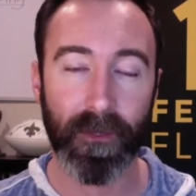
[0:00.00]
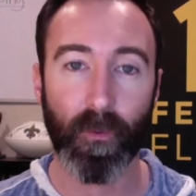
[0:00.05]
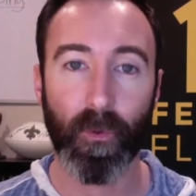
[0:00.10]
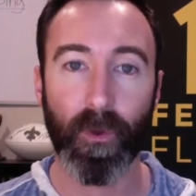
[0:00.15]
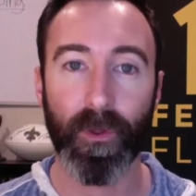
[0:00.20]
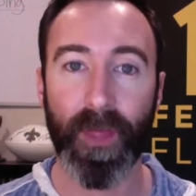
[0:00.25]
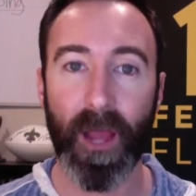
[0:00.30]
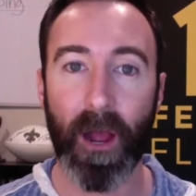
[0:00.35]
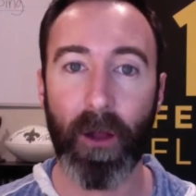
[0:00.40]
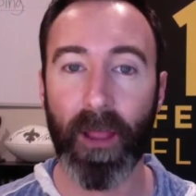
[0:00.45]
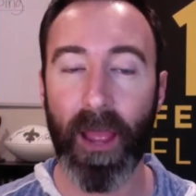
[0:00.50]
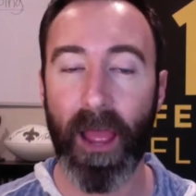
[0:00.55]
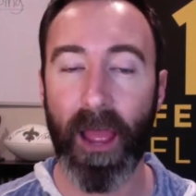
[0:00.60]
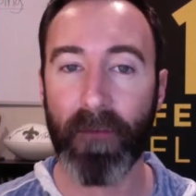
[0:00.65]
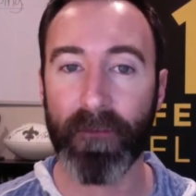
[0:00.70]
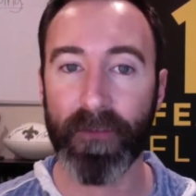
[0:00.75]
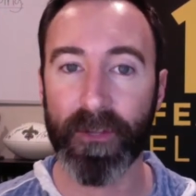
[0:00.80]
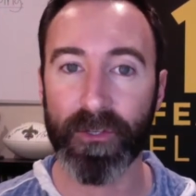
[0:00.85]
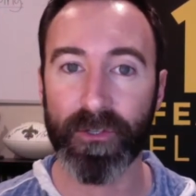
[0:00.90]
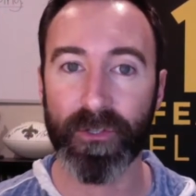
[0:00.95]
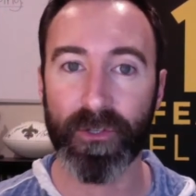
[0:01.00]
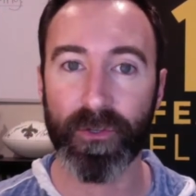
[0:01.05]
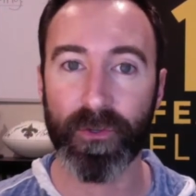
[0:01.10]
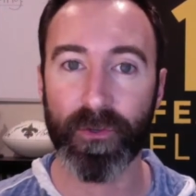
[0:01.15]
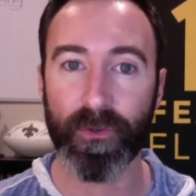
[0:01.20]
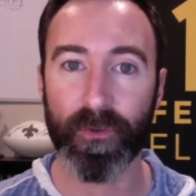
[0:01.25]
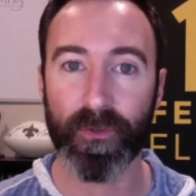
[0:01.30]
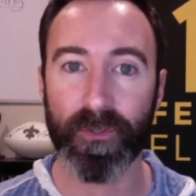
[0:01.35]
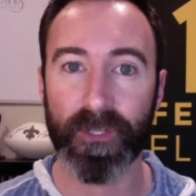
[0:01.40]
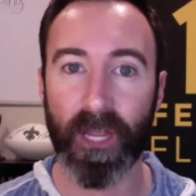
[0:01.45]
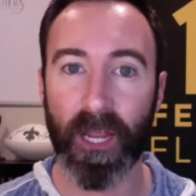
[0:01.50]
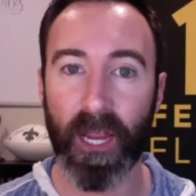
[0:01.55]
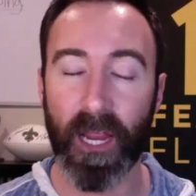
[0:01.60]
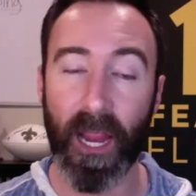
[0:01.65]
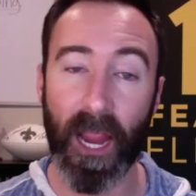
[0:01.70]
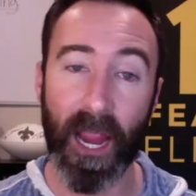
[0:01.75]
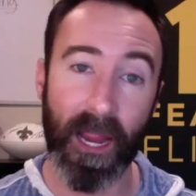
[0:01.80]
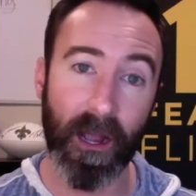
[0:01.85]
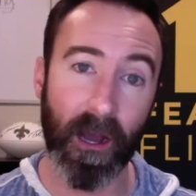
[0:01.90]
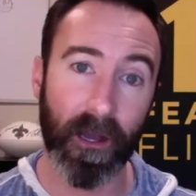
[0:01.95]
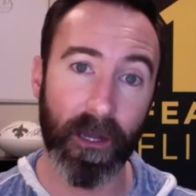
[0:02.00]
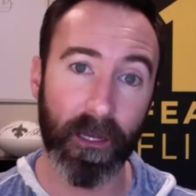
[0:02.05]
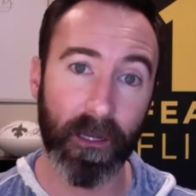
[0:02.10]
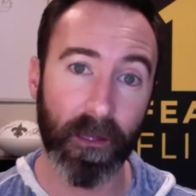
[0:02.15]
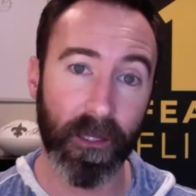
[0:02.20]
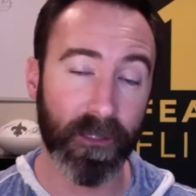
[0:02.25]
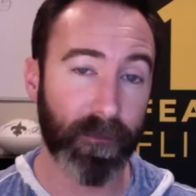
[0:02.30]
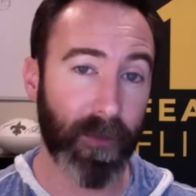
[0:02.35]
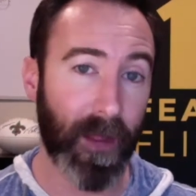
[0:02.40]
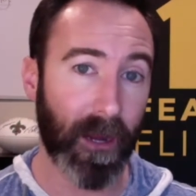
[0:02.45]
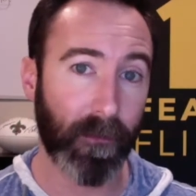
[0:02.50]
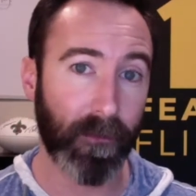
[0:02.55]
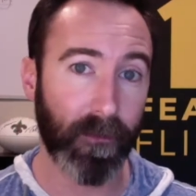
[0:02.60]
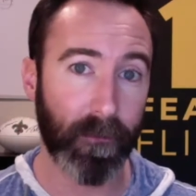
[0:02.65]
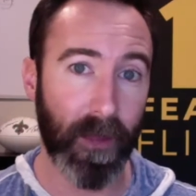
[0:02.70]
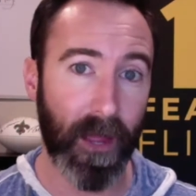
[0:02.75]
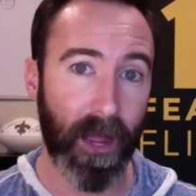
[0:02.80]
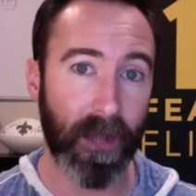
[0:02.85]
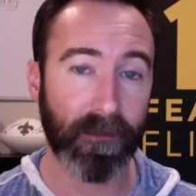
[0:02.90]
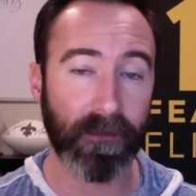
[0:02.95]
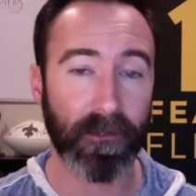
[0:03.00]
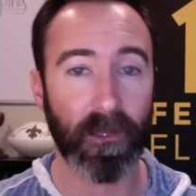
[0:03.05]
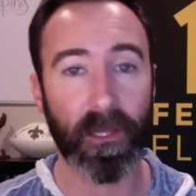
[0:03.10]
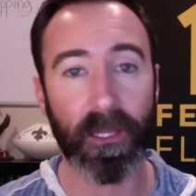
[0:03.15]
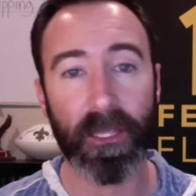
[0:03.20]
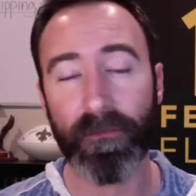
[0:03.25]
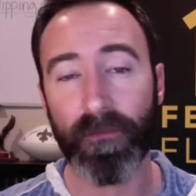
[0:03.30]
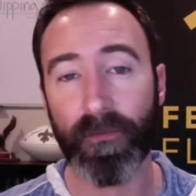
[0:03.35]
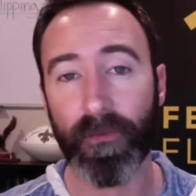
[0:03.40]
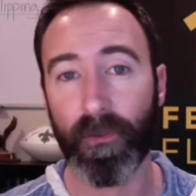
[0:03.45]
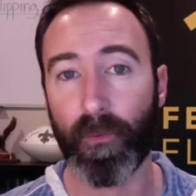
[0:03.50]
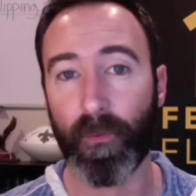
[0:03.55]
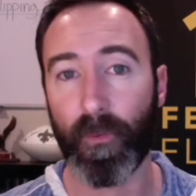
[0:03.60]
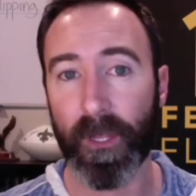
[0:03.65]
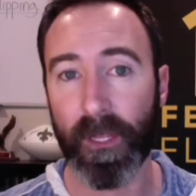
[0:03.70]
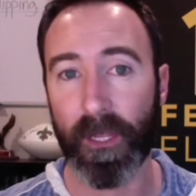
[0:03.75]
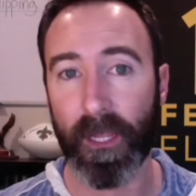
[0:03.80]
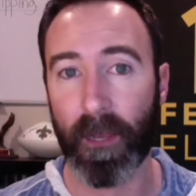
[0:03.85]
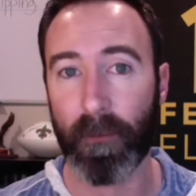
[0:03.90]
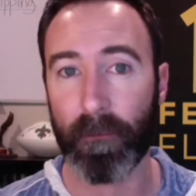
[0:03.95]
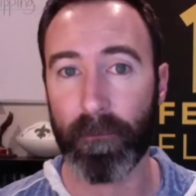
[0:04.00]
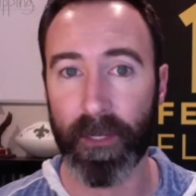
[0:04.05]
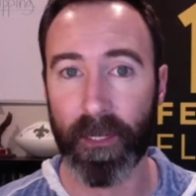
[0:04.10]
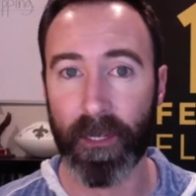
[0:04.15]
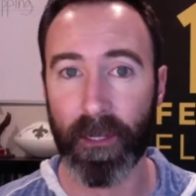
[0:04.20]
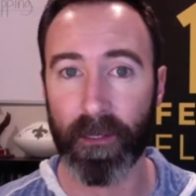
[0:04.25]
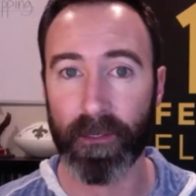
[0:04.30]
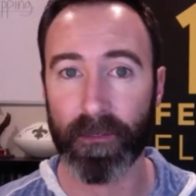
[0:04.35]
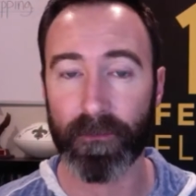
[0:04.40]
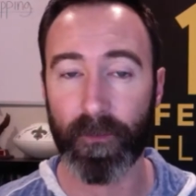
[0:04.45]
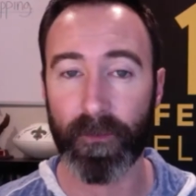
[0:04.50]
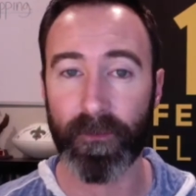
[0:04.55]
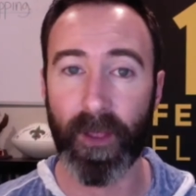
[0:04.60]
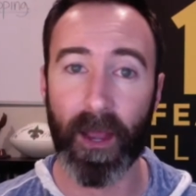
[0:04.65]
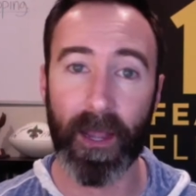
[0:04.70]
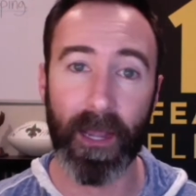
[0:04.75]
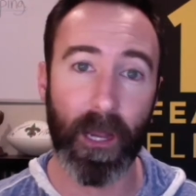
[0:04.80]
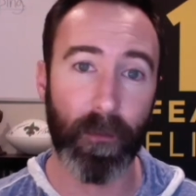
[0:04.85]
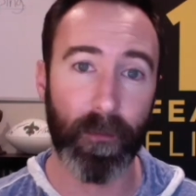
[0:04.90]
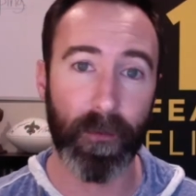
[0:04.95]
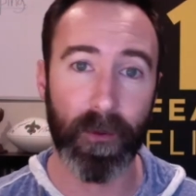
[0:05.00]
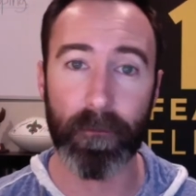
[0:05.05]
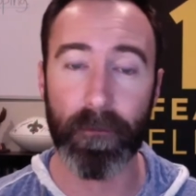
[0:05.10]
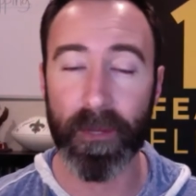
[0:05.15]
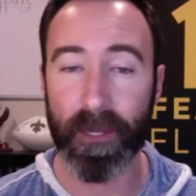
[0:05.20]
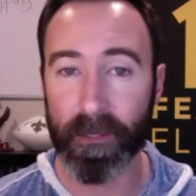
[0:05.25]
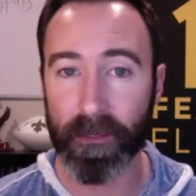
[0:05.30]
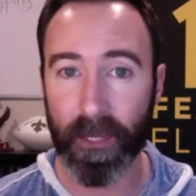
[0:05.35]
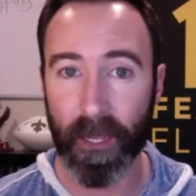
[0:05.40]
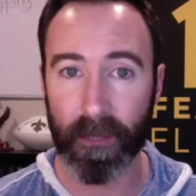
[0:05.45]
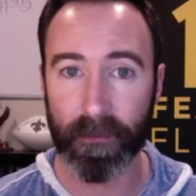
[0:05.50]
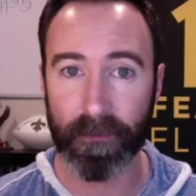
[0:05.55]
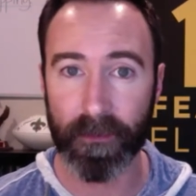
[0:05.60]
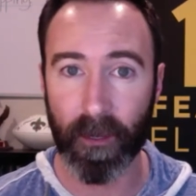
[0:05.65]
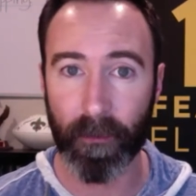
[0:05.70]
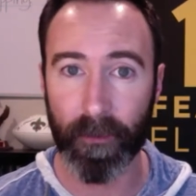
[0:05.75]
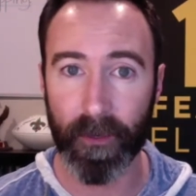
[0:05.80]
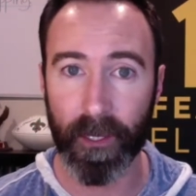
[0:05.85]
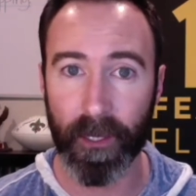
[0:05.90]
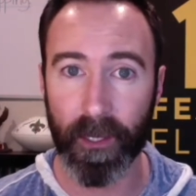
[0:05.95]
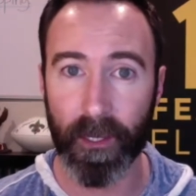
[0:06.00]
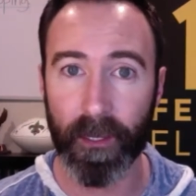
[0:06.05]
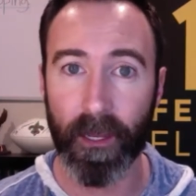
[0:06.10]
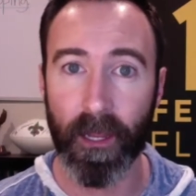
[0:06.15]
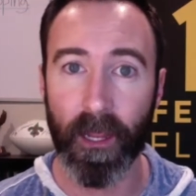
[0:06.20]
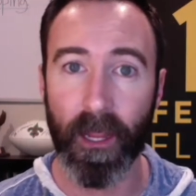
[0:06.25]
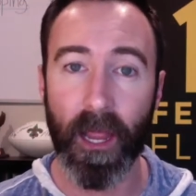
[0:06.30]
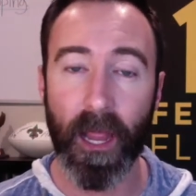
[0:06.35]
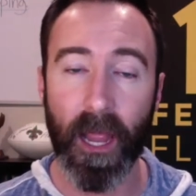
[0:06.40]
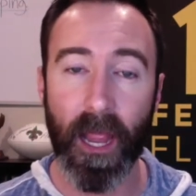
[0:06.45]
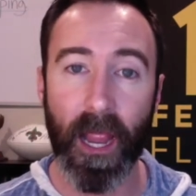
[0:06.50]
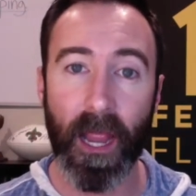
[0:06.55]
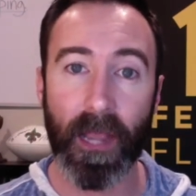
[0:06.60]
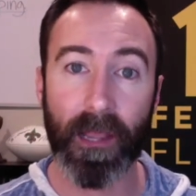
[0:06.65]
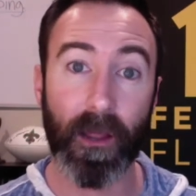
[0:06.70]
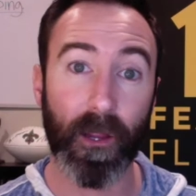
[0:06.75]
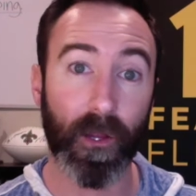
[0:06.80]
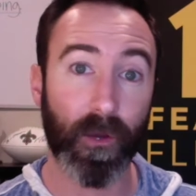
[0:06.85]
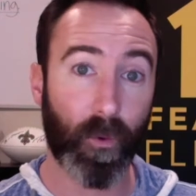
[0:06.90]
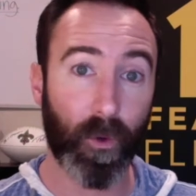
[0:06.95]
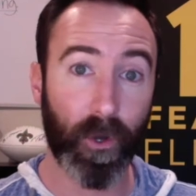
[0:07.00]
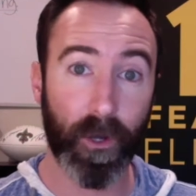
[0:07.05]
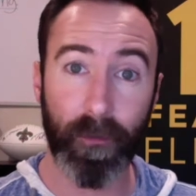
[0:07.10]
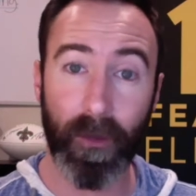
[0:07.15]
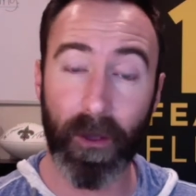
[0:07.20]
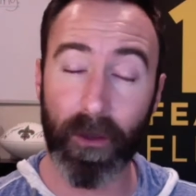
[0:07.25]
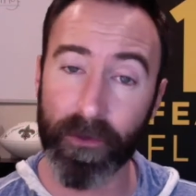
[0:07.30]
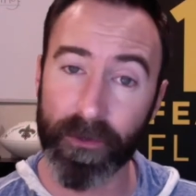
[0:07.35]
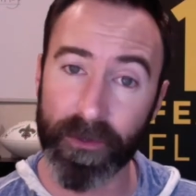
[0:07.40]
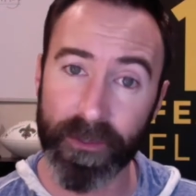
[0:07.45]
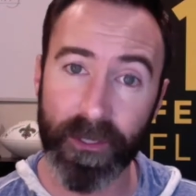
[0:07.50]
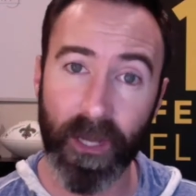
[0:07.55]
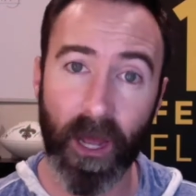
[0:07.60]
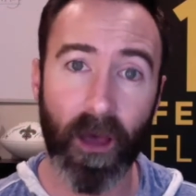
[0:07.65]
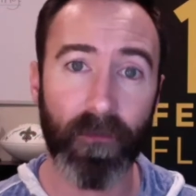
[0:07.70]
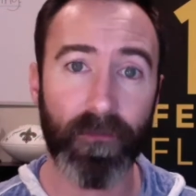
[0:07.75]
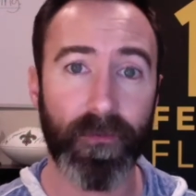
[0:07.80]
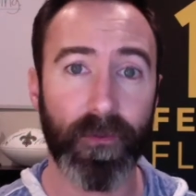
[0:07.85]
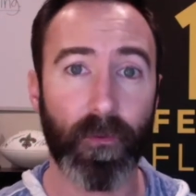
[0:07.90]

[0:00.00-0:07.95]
without having to say, hey, honey, let's pack up the bags and leave for the weekend because we've got Airbnb guests coming in. And now you're worried about your stuff.